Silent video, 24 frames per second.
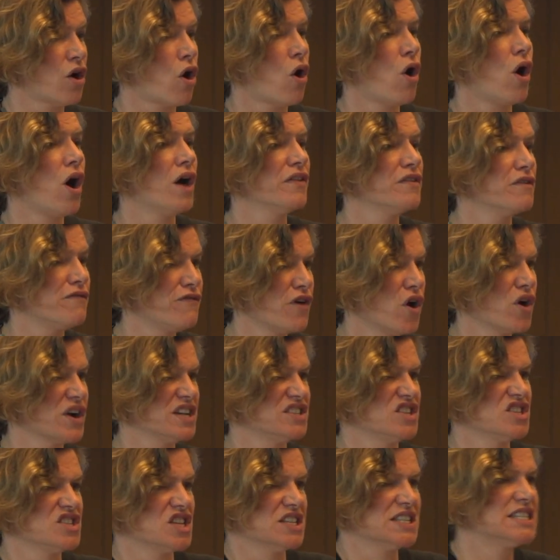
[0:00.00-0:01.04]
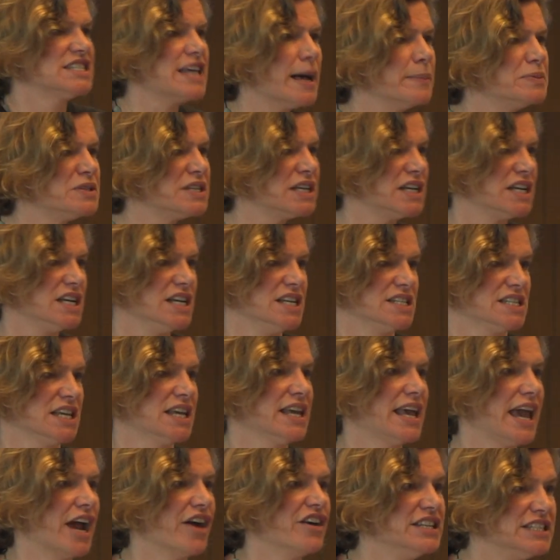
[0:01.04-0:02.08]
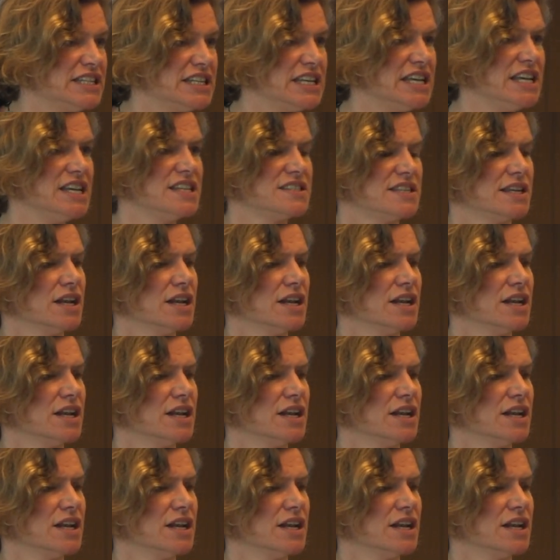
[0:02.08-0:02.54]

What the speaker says: all the focus is on subsidies and guarantees,